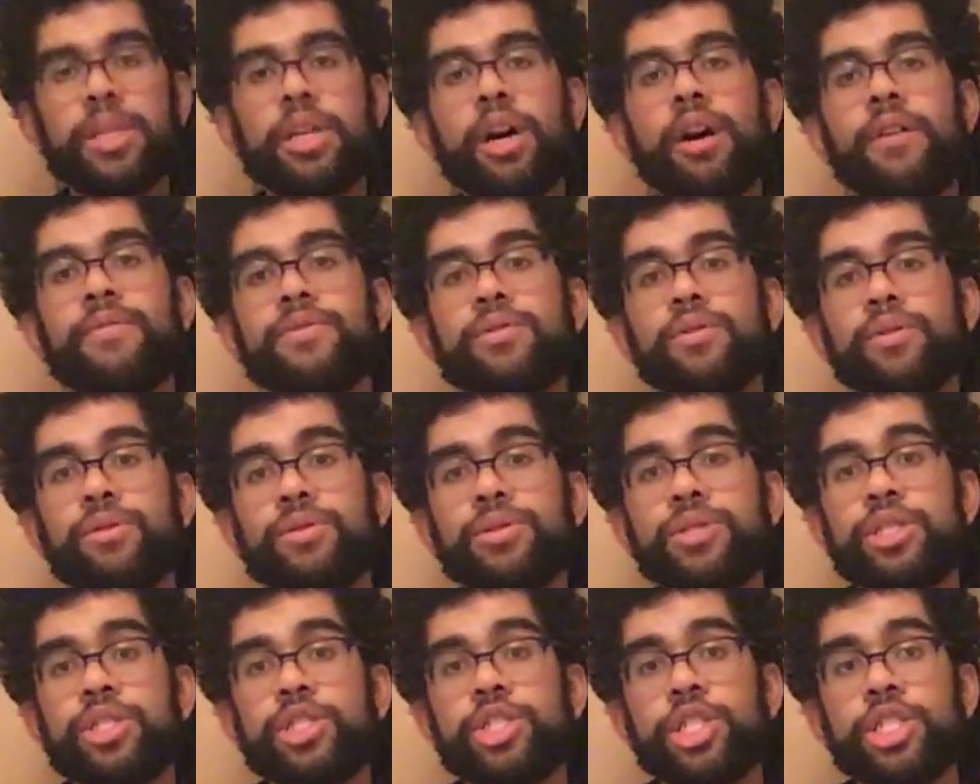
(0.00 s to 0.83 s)
of
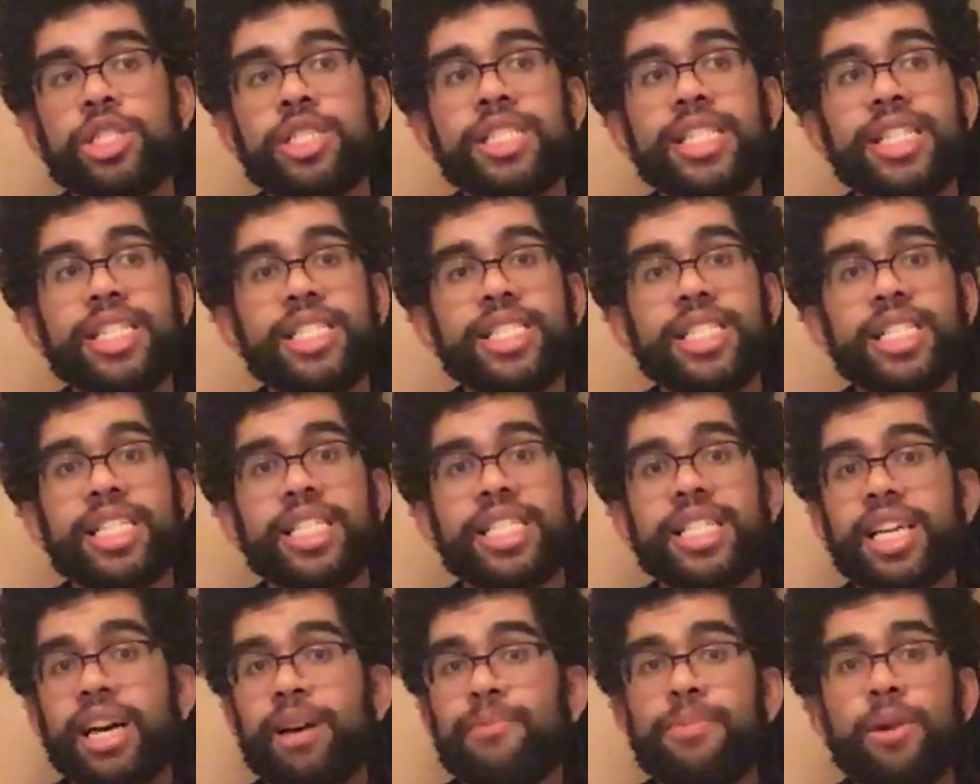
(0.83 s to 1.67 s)
course, you just need to.
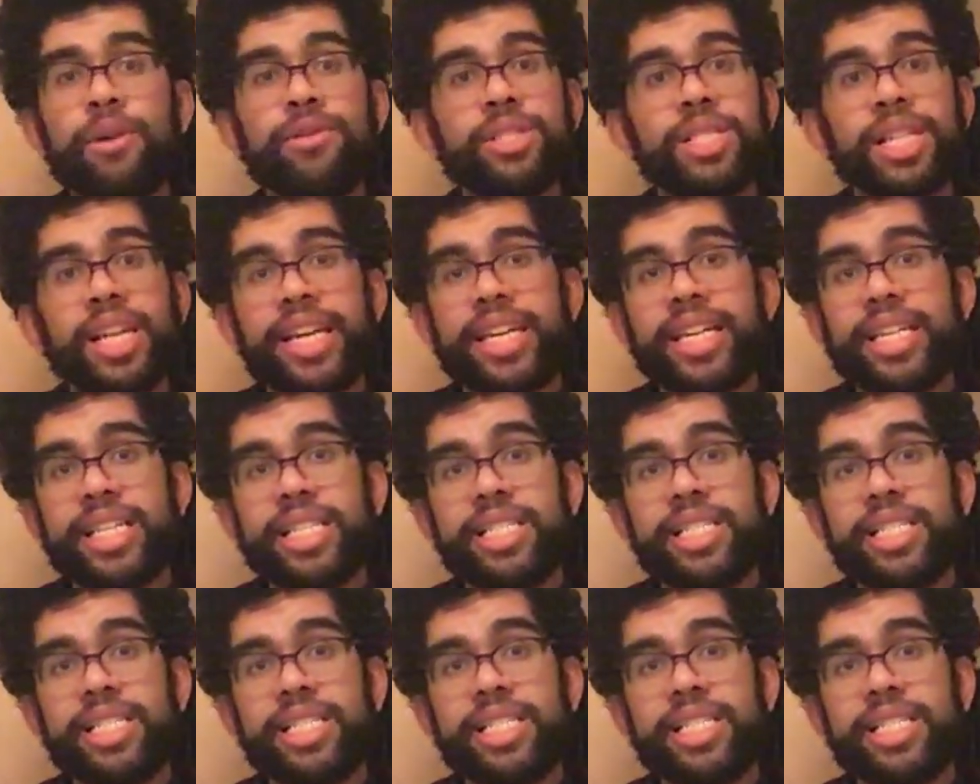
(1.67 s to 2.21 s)
I'll post the link